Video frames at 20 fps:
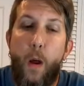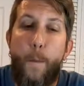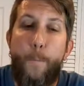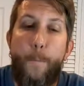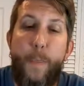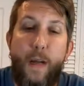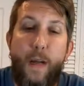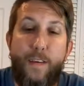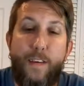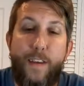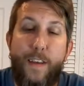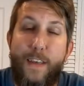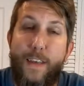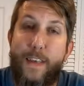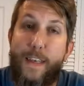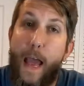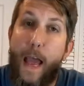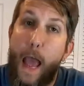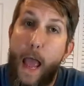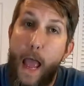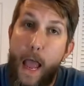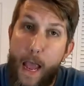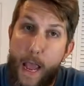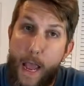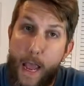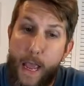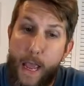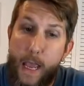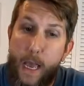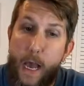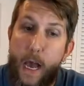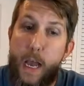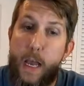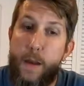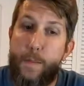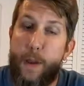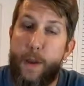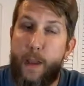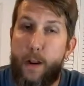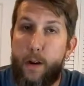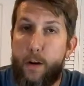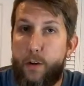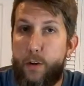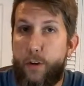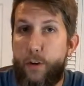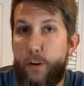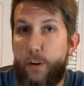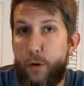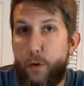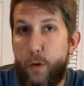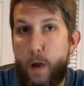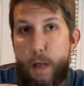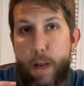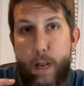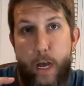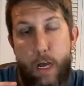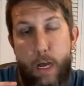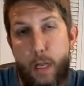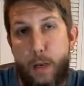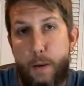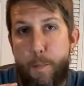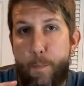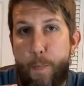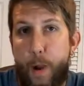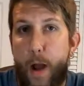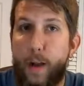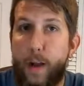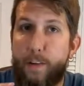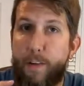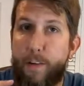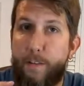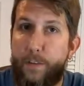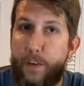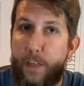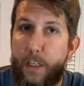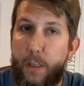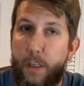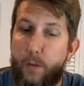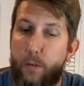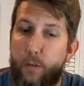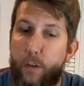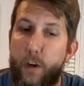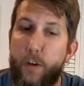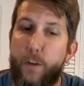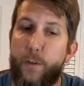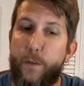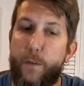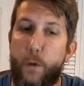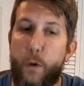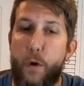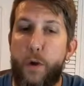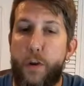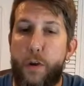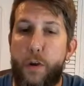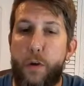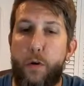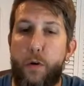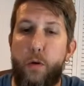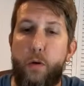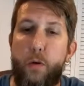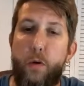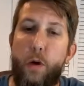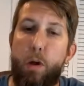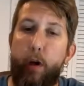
But today I am here to do an unboxing video just for you.